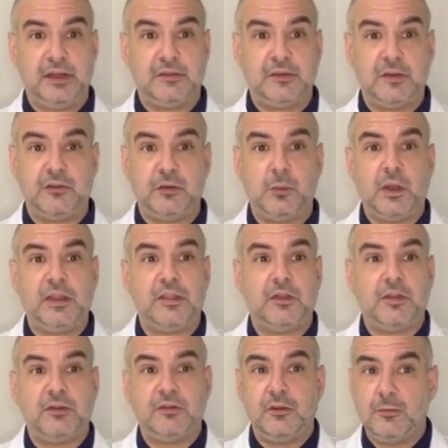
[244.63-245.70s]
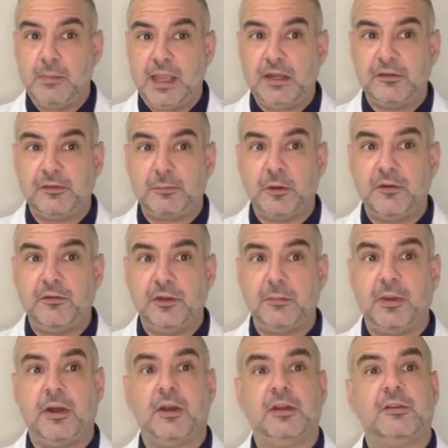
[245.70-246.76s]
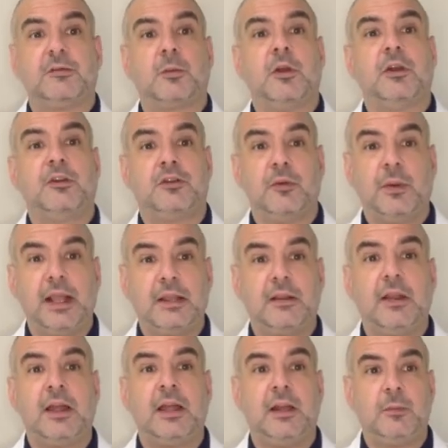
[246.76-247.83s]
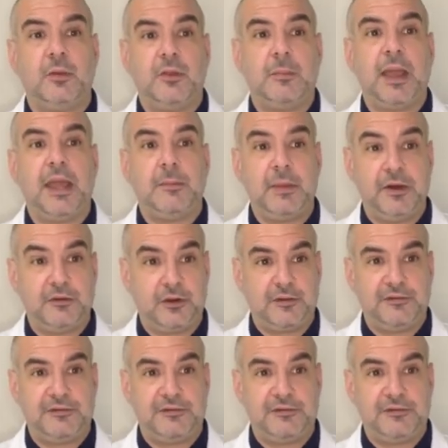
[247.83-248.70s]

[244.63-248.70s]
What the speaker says: in such a way that the two main spurving bearings were in direct line with the panametric